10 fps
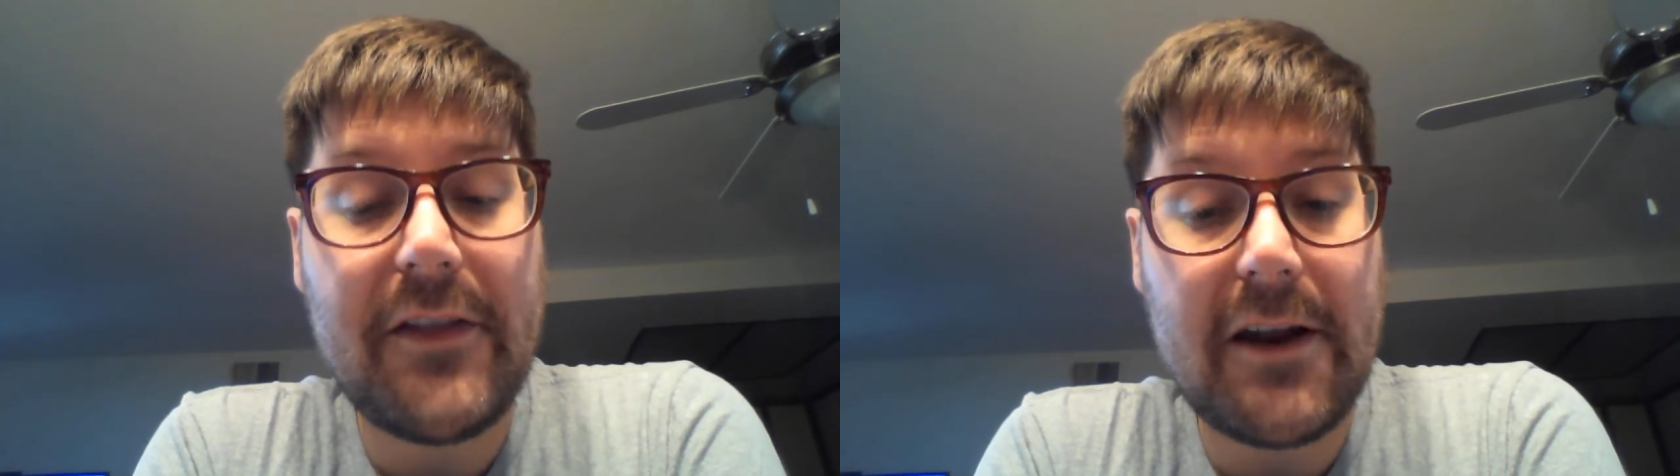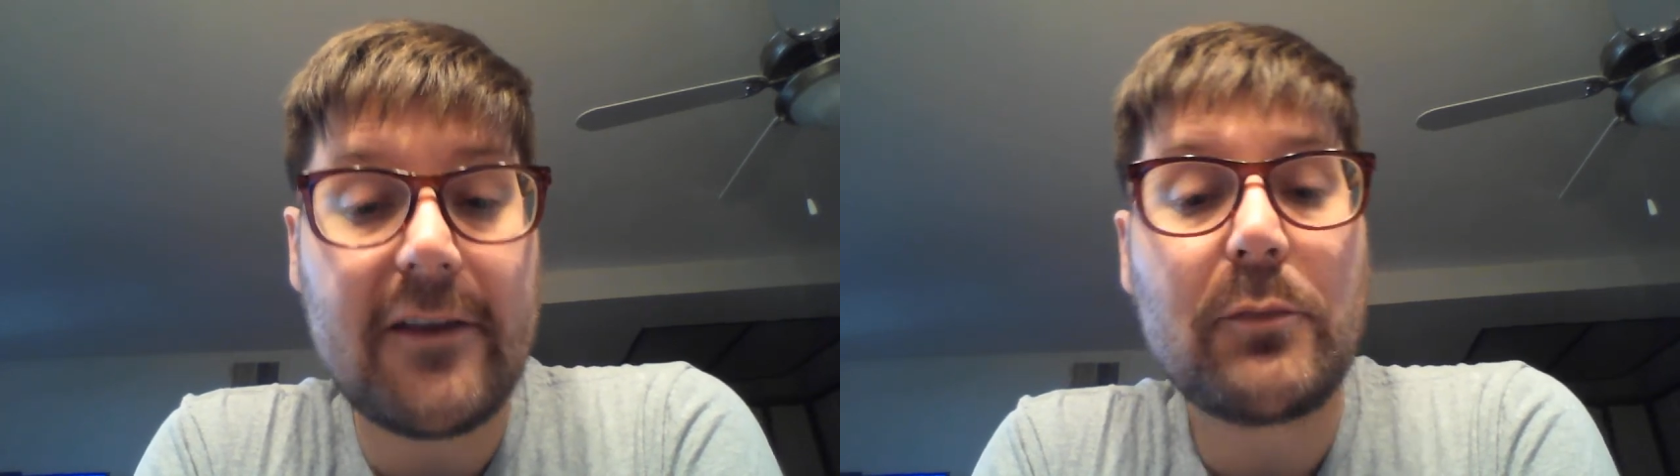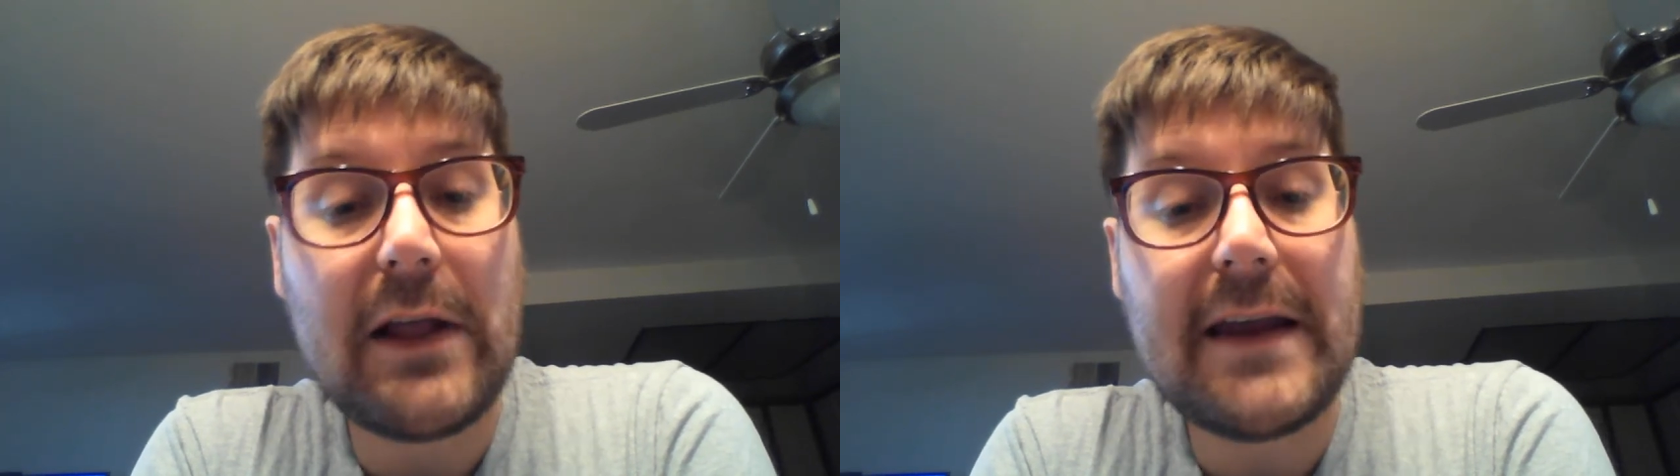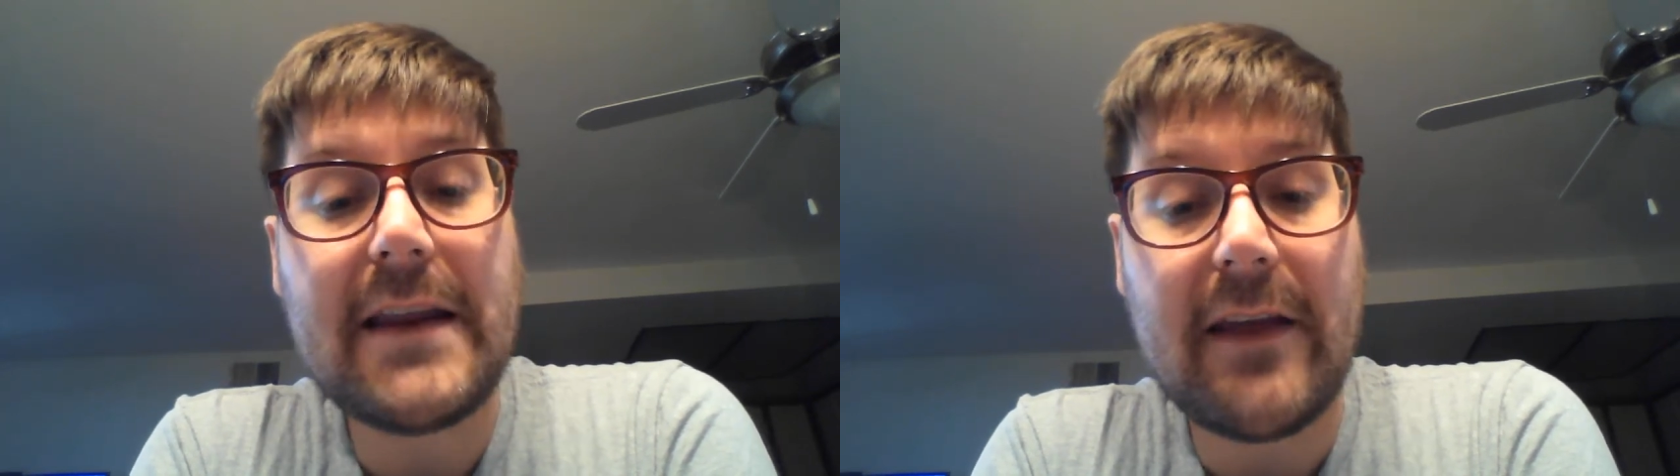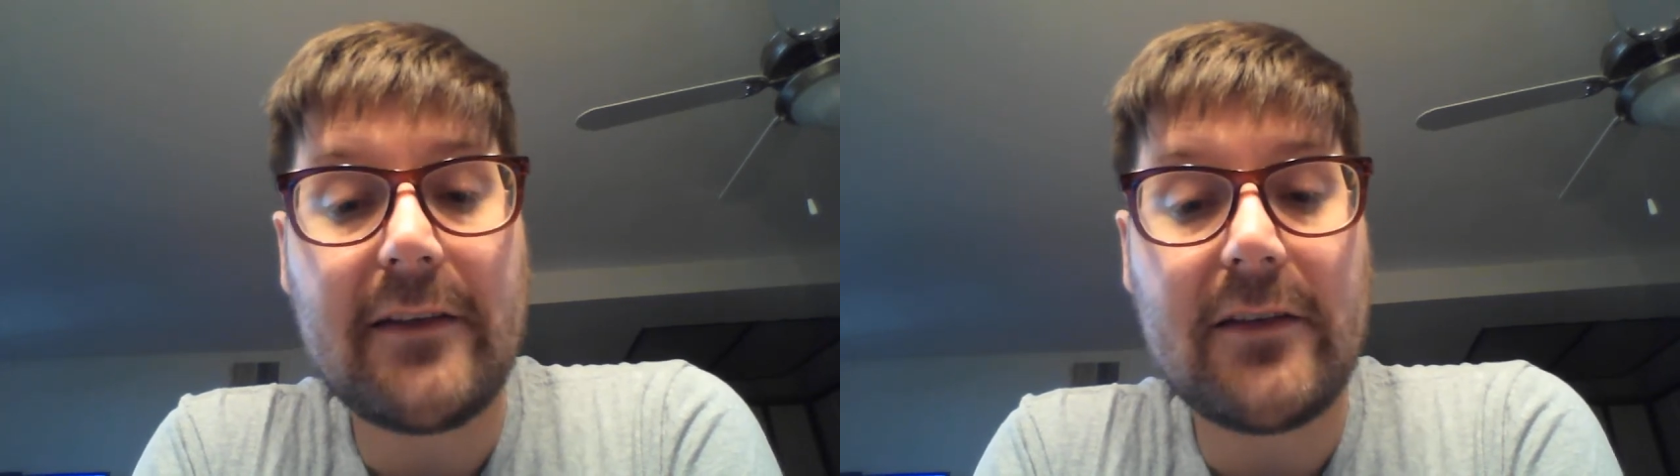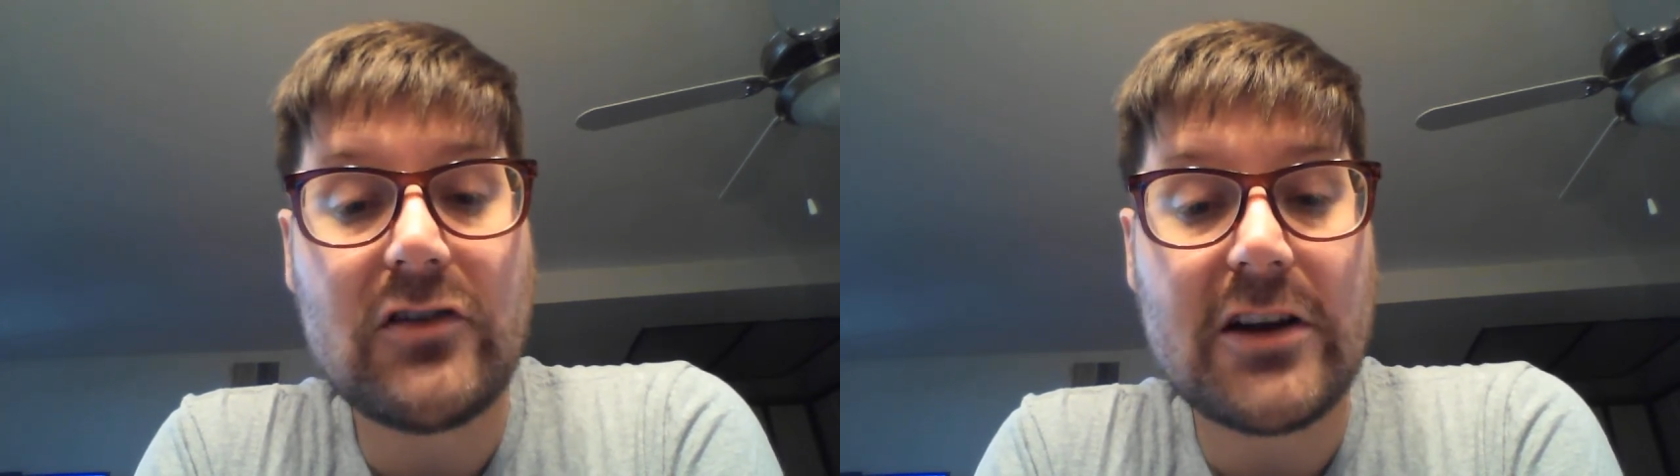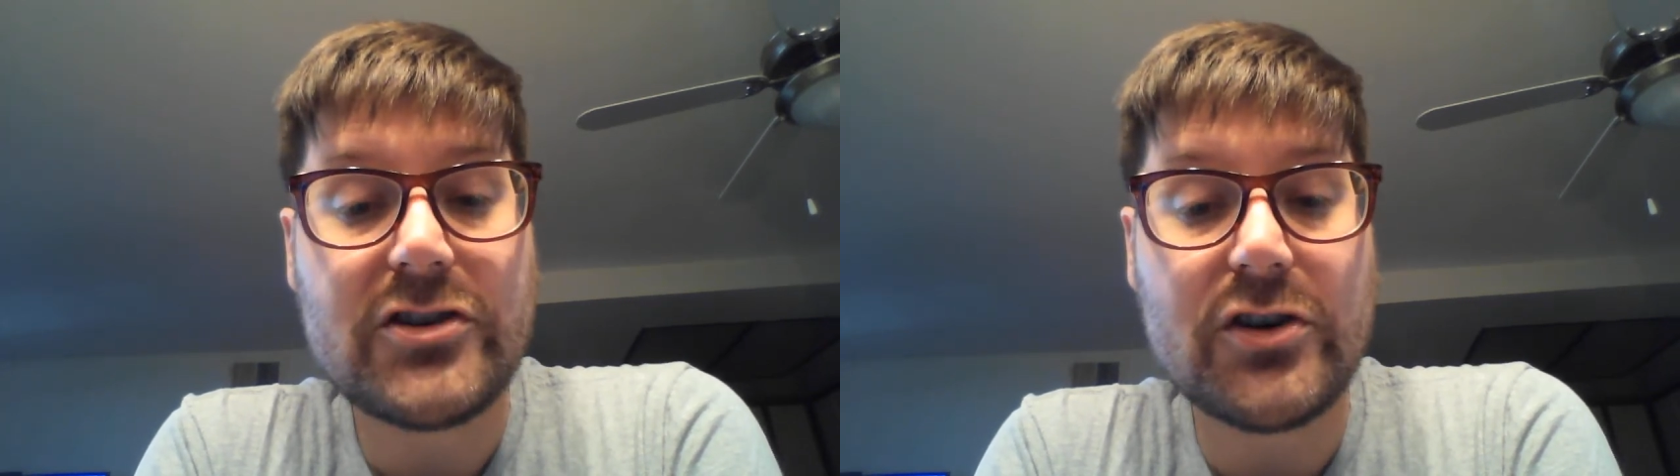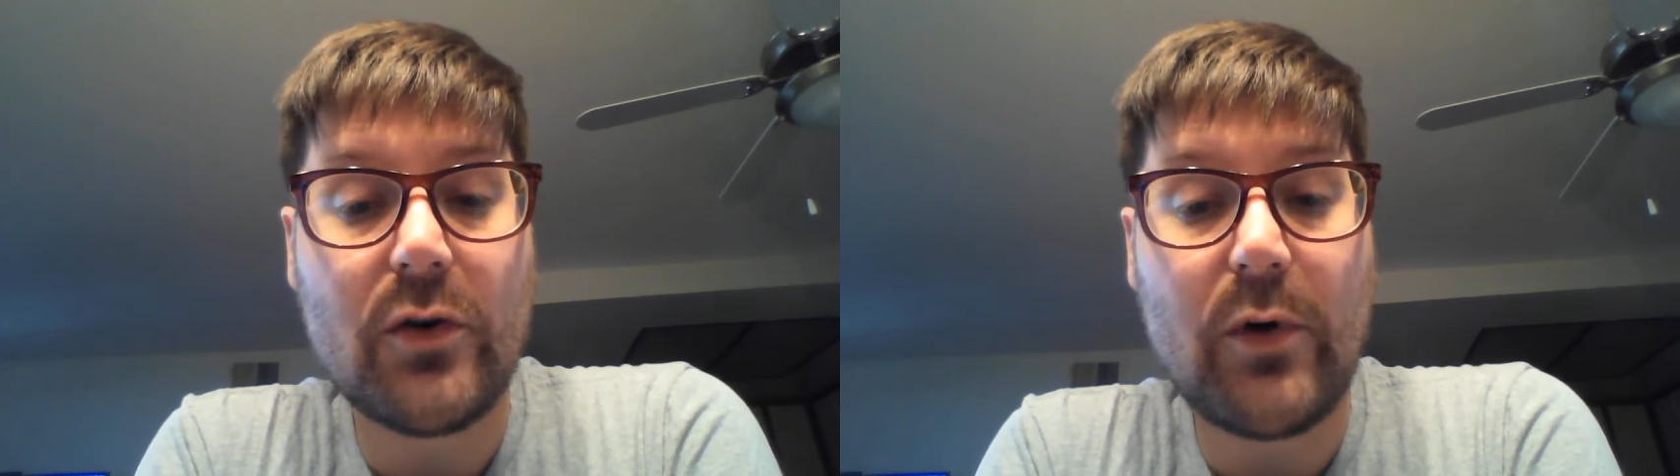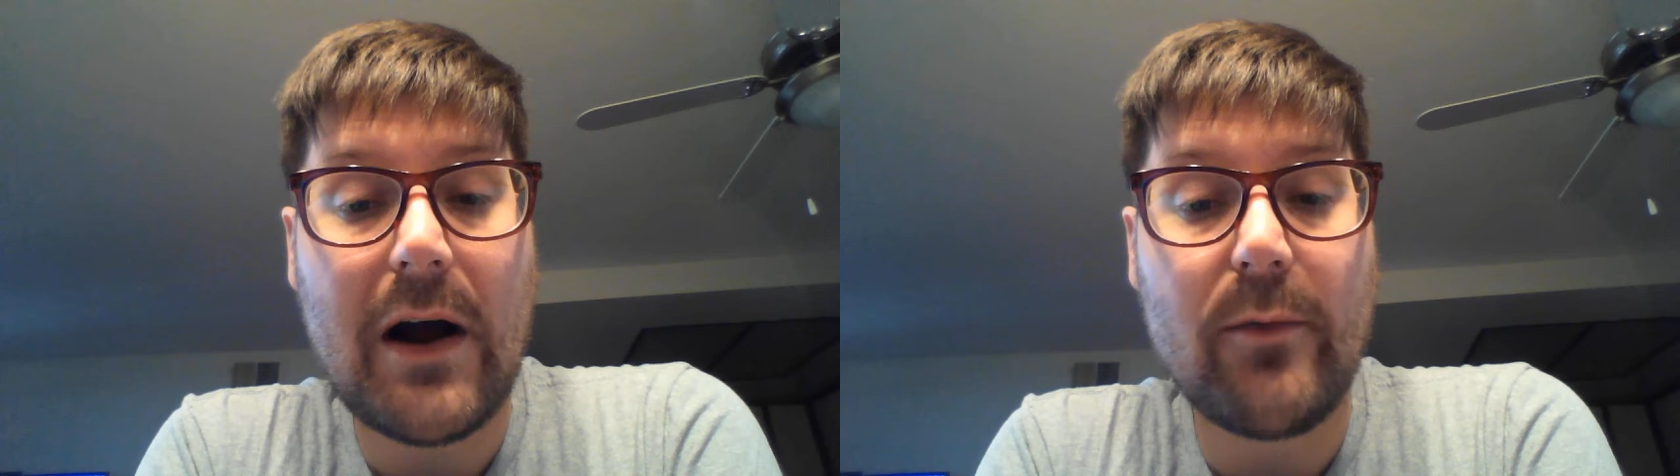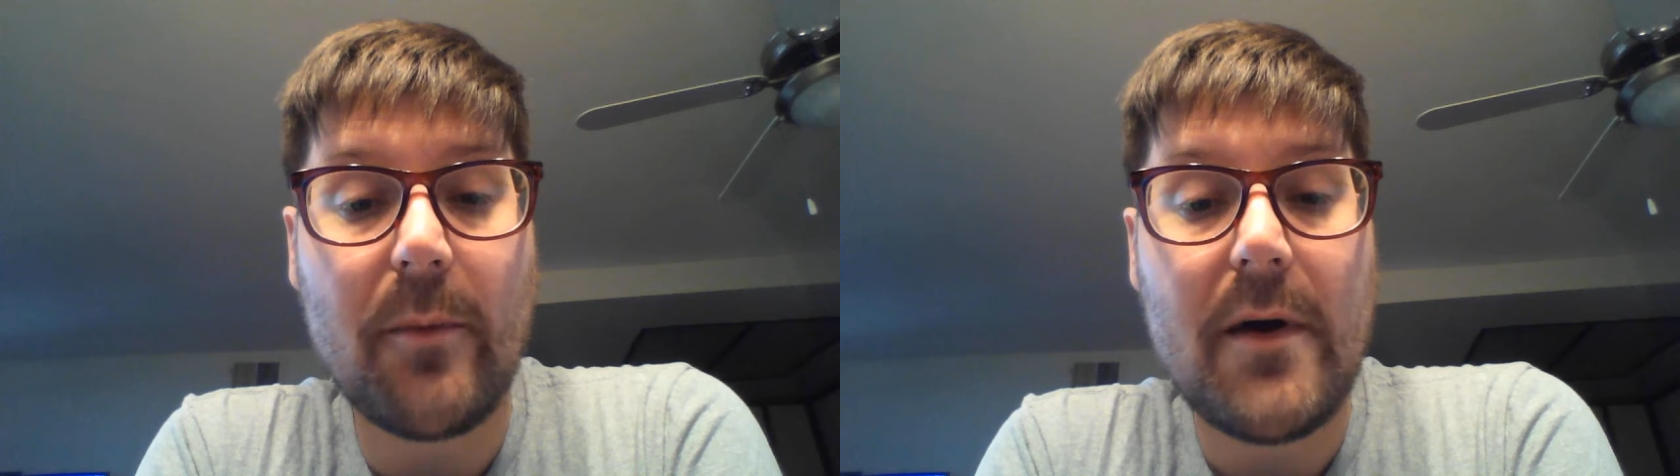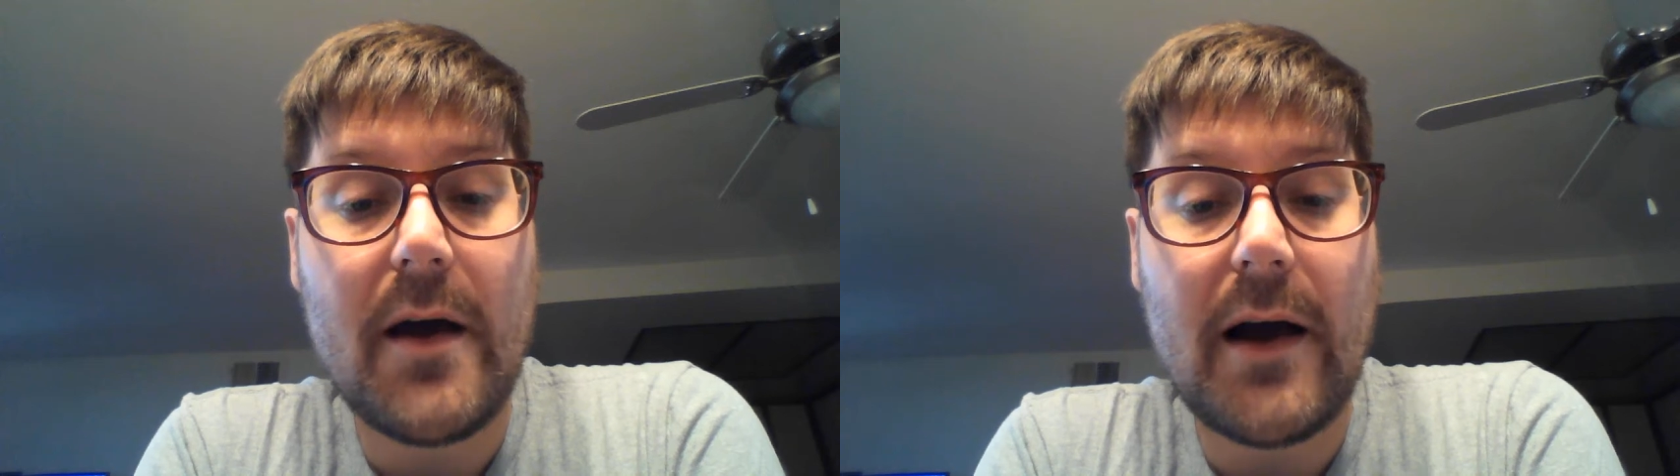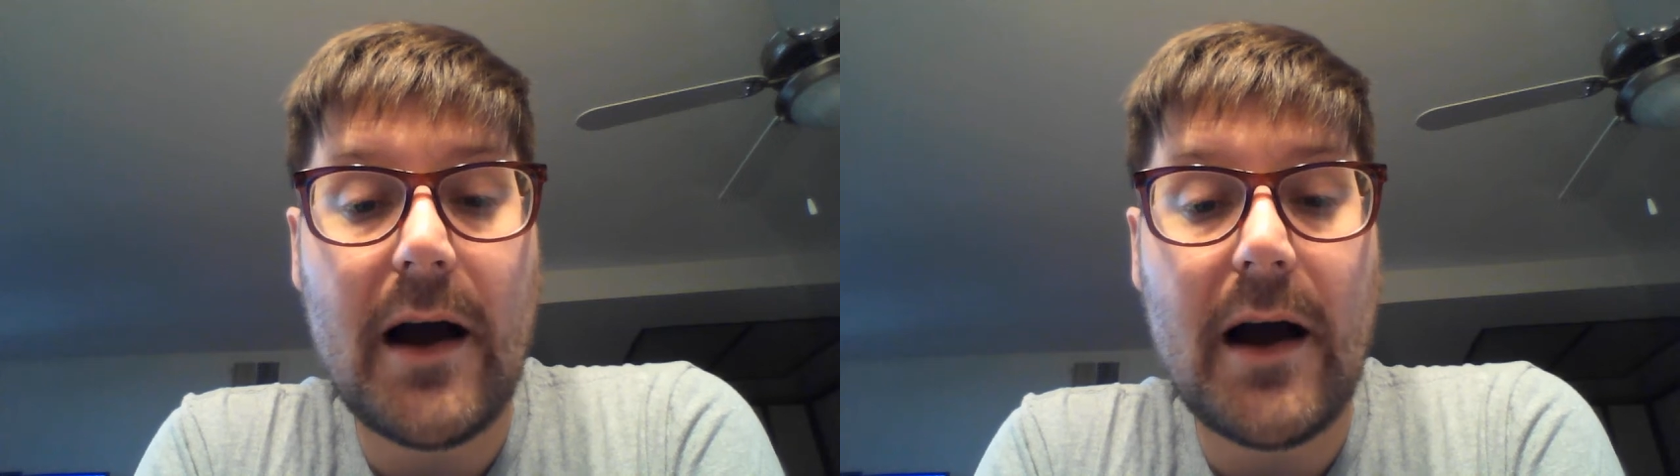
and then explaining that suggestion or problem